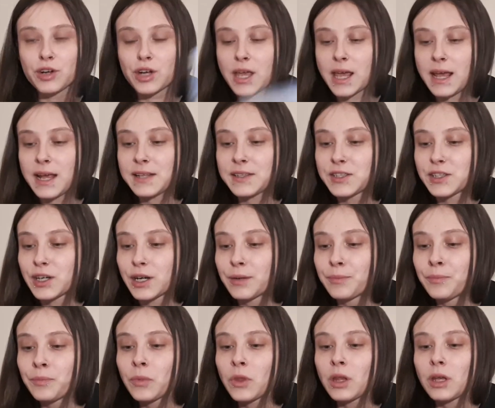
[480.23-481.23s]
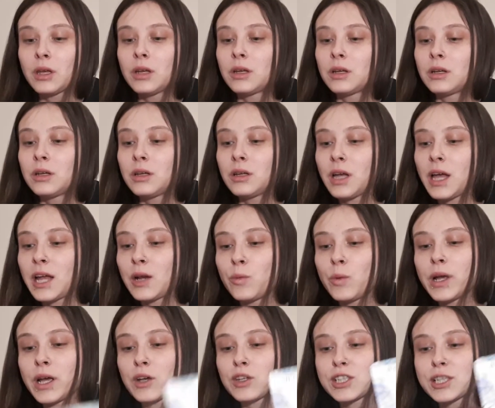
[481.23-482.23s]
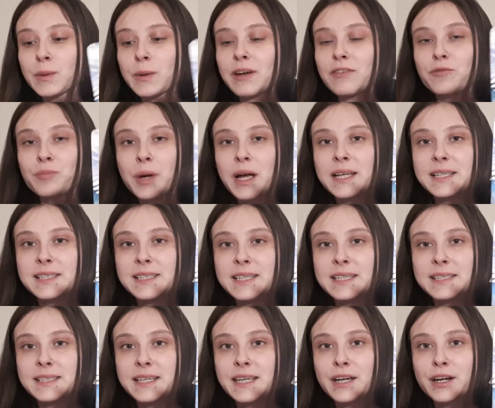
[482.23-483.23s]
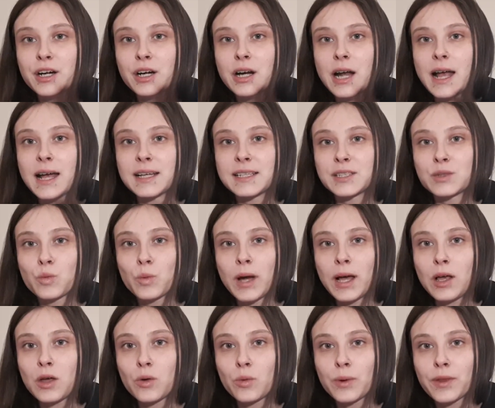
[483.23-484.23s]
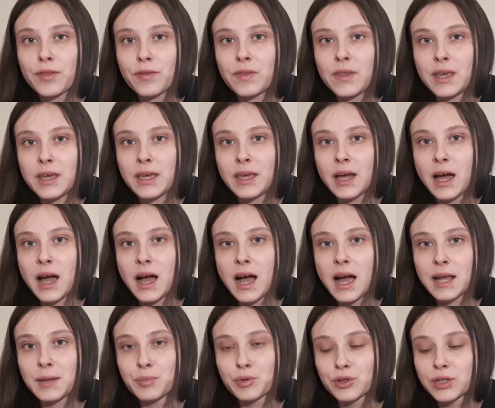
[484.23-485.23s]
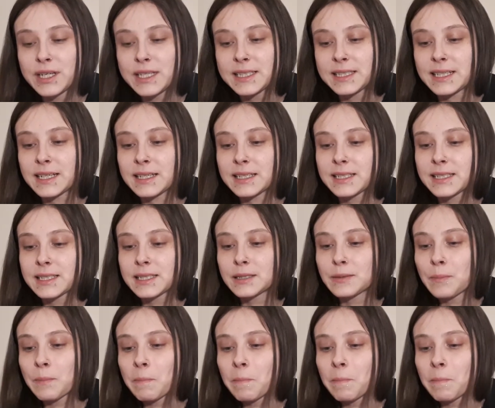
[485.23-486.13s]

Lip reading: Cancer. And we also have Pisces here as well with the High Priestess.